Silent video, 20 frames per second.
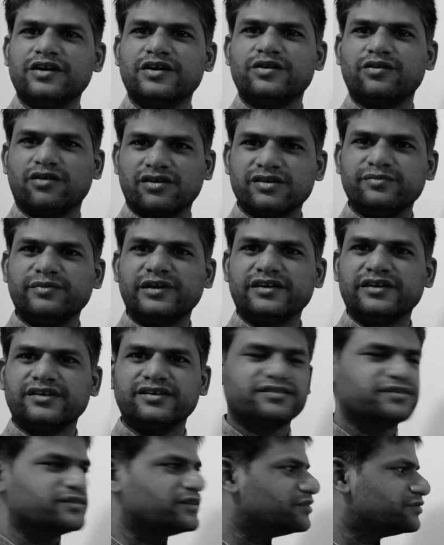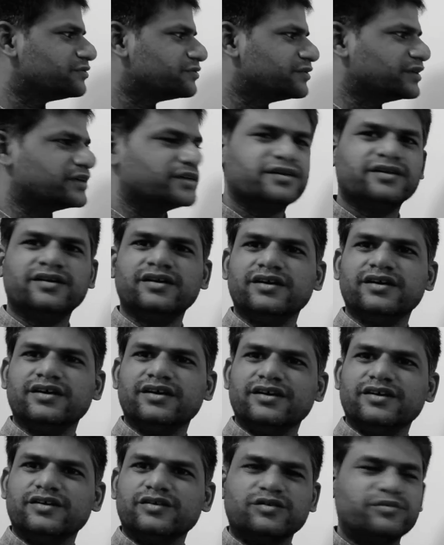documentation of the
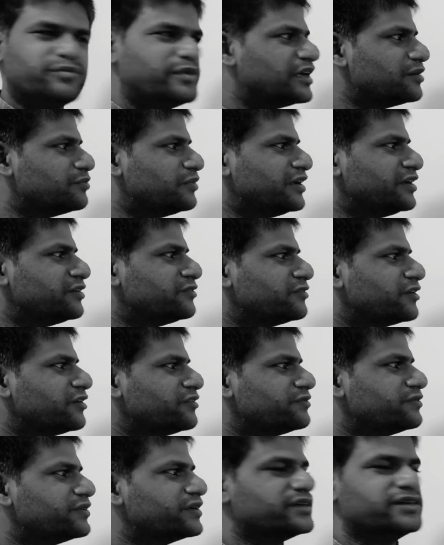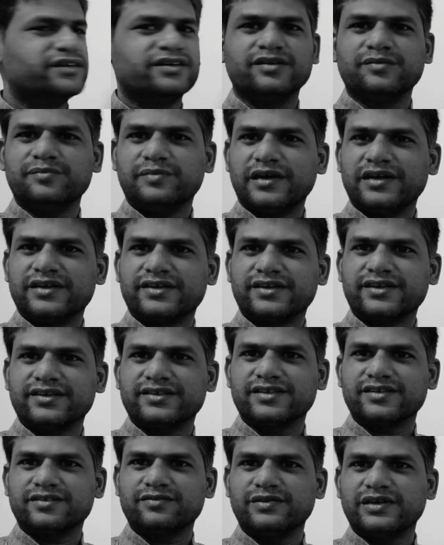make menuconfig part as
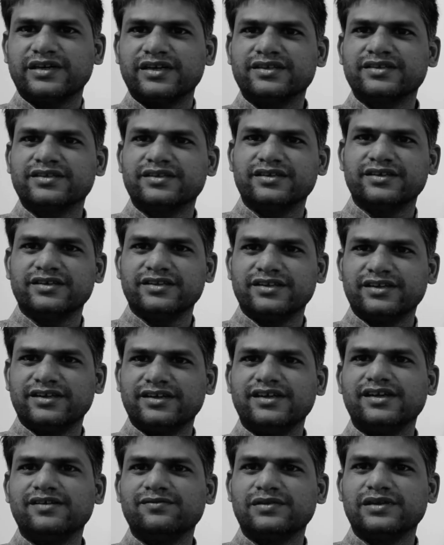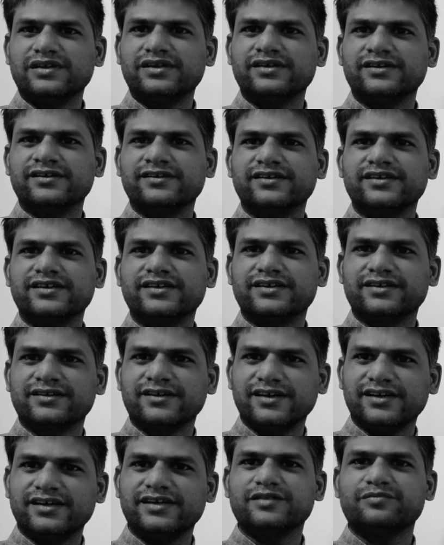such, whereas in the real world it
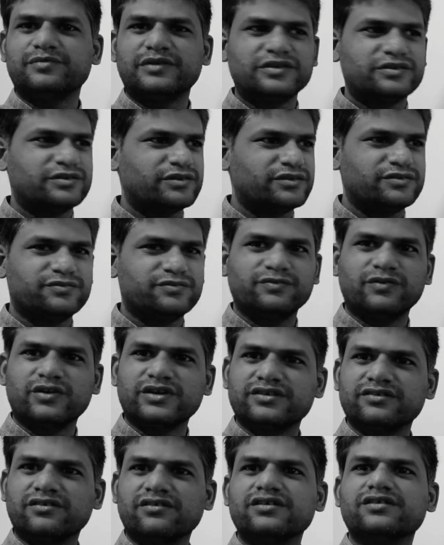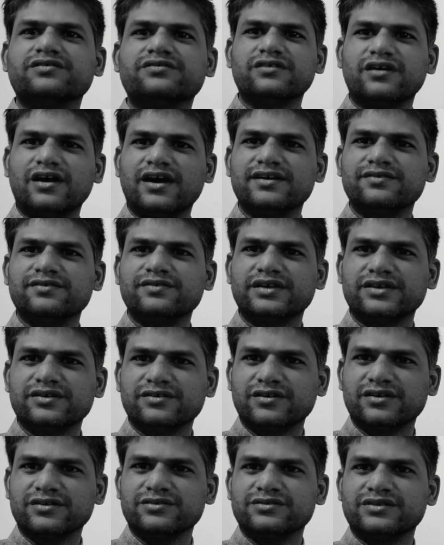really depends on what sort hardware you
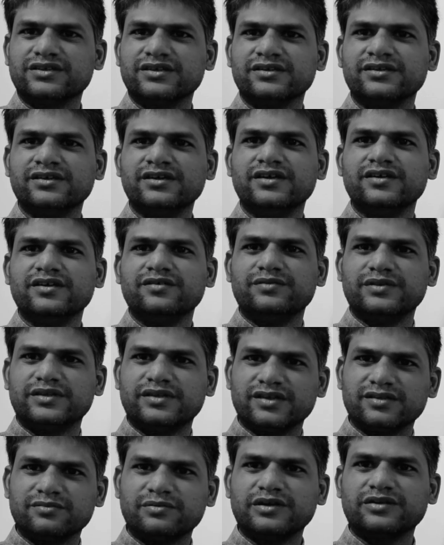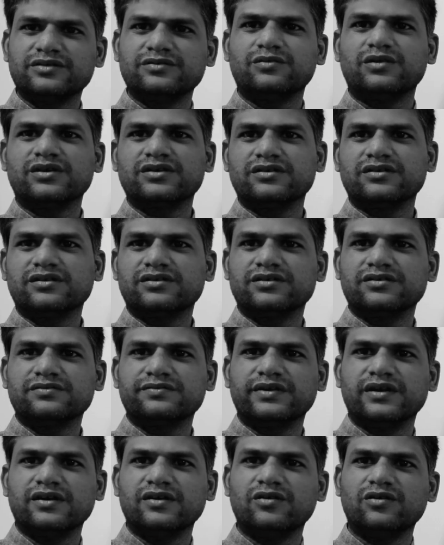are using with respect to what sort
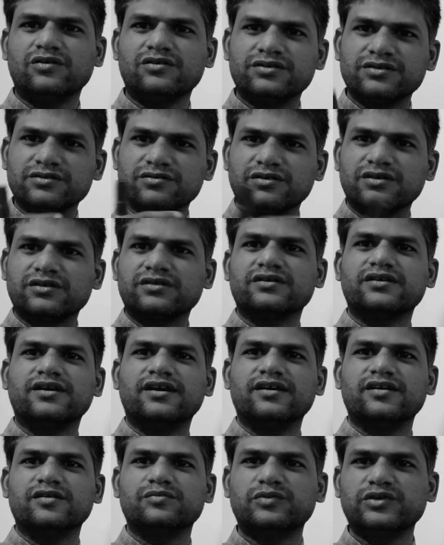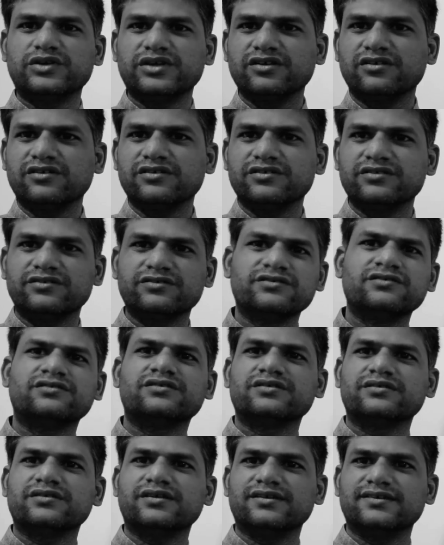of load you are putting onto
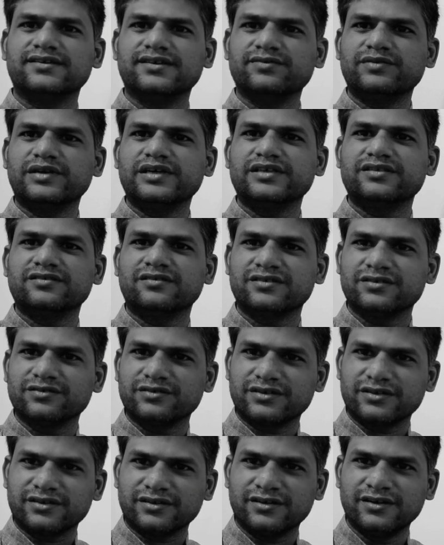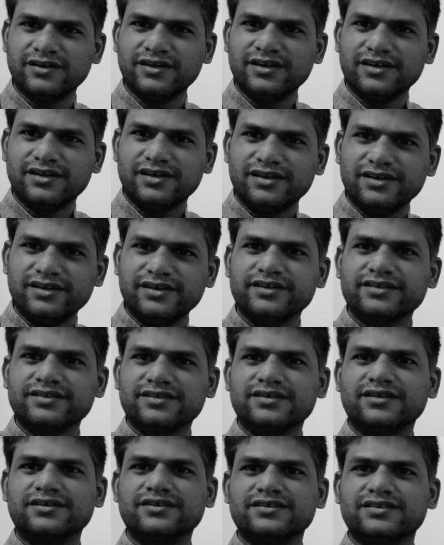your device or your
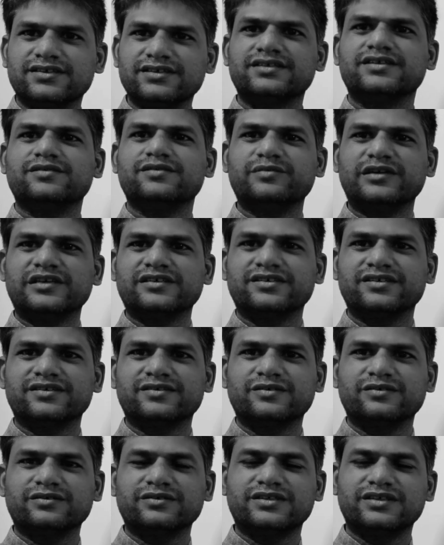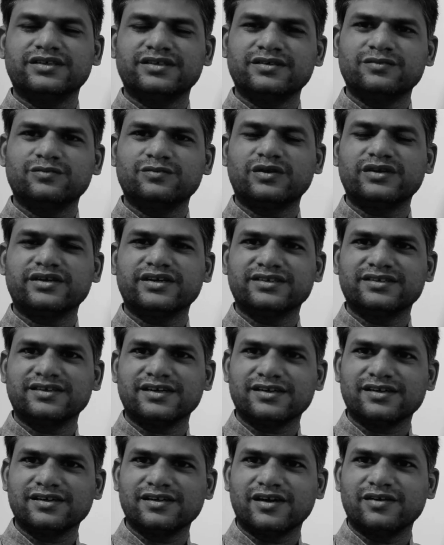Linux system as such. So this is what
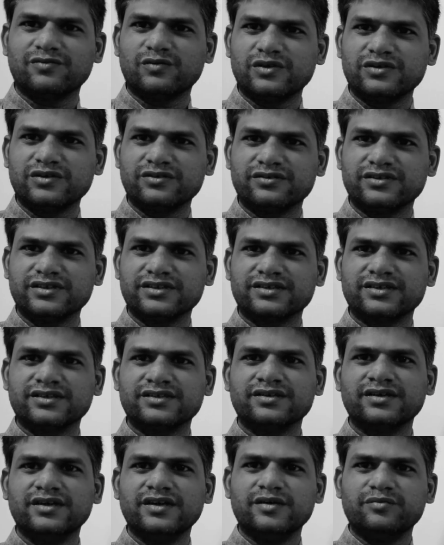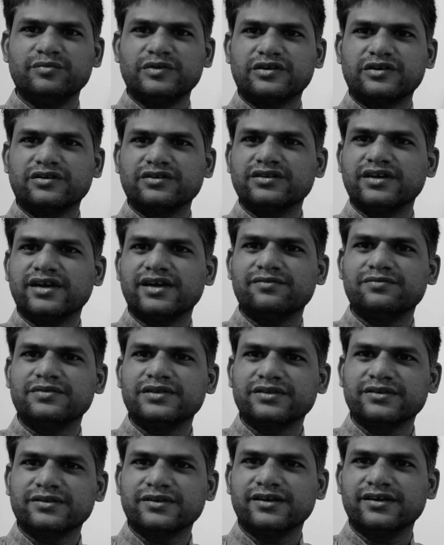exactly I want to discuss, because I
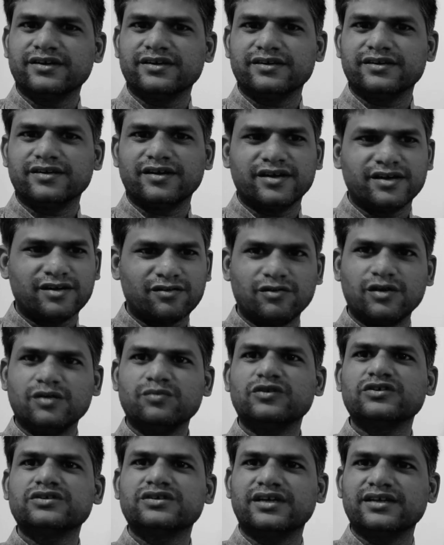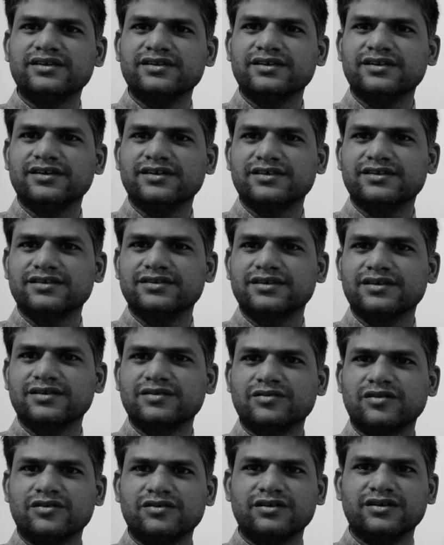have almost done
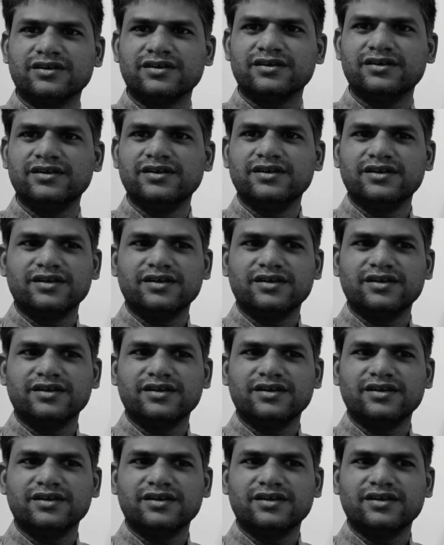research on